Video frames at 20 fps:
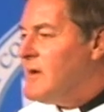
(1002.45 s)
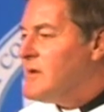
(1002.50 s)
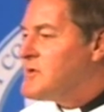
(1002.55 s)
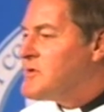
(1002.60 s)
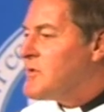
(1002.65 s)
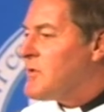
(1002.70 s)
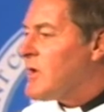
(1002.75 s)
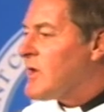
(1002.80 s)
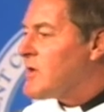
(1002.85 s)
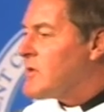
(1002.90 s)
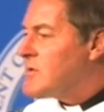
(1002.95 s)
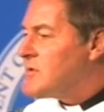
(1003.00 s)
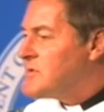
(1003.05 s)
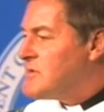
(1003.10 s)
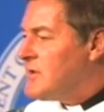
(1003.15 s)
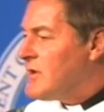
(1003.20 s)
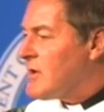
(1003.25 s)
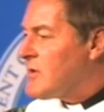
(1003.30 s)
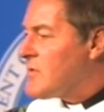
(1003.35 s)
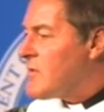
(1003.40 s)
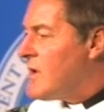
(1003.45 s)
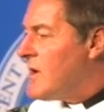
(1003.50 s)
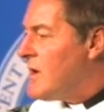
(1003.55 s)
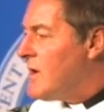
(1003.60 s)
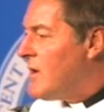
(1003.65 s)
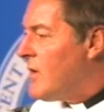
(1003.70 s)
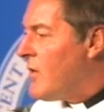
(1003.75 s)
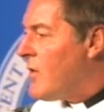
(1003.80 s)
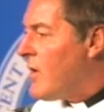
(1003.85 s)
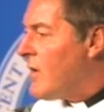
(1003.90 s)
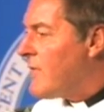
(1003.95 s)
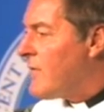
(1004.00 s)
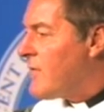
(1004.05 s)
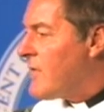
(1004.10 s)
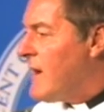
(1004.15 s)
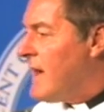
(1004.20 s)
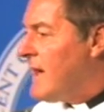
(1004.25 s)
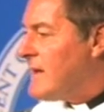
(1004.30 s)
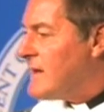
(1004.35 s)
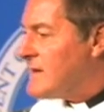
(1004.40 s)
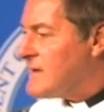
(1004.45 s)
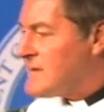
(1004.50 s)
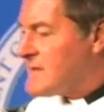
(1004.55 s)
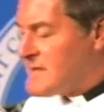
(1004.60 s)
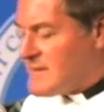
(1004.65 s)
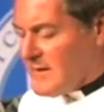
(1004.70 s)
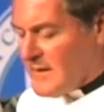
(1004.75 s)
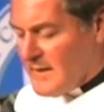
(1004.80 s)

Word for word: children or friends,